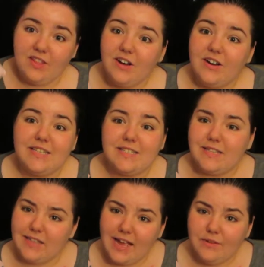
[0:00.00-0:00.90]
There is a
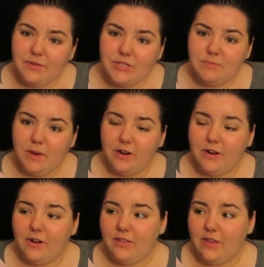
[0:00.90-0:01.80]
language
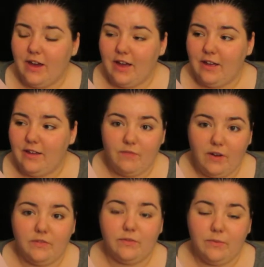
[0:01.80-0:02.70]
barrier that I
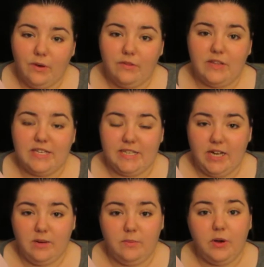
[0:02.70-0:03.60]
felt throughout the
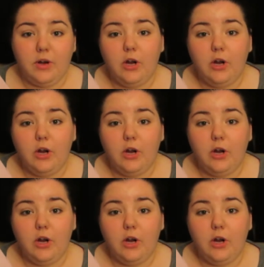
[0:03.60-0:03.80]
entire book.